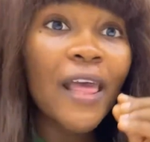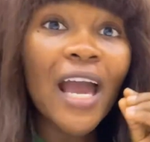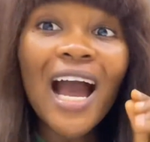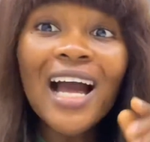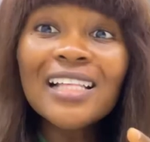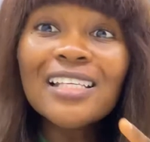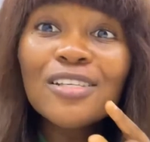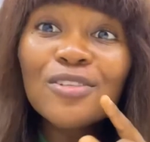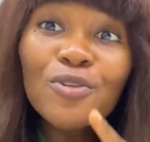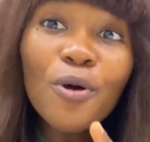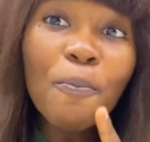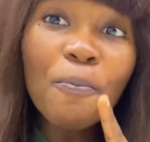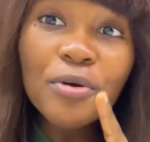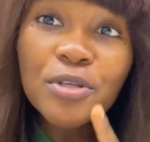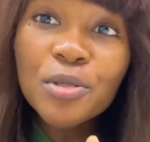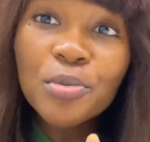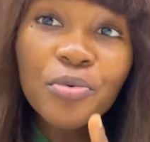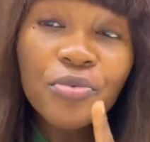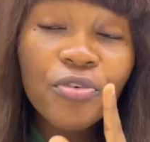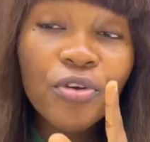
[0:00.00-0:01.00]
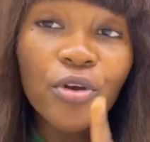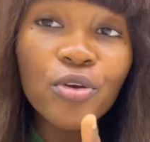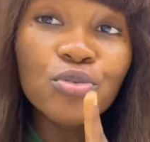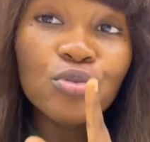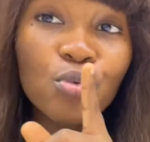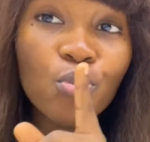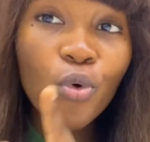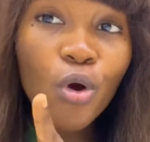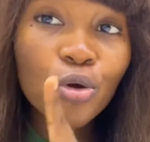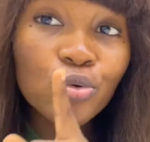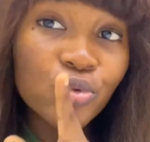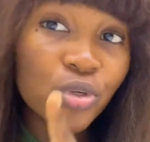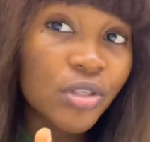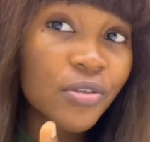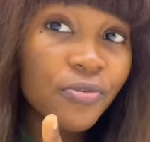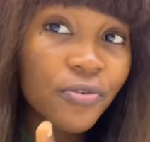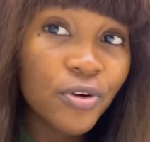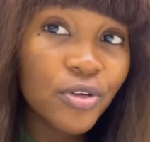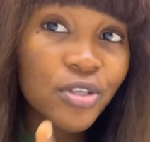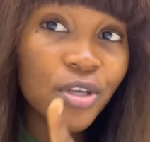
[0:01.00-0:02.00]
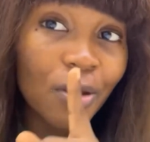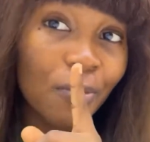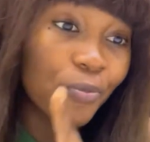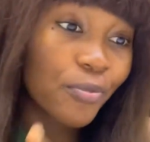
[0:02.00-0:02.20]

And it's not possible for you to work 24/7